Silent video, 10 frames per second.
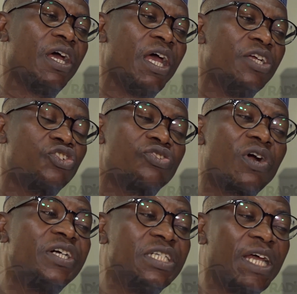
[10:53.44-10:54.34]

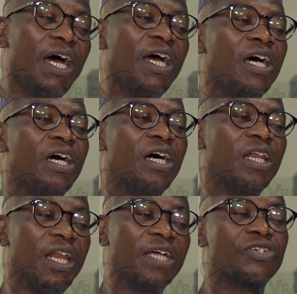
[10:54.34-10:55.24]
ensuring that
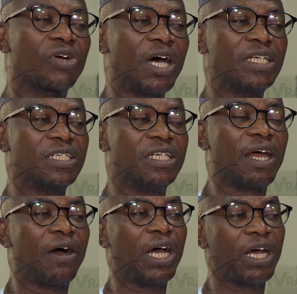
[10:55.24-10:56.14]
lecturers in
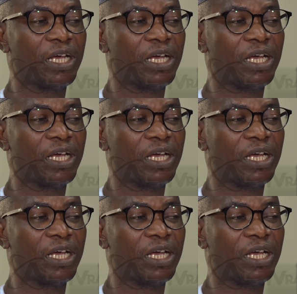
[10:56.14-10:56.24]
our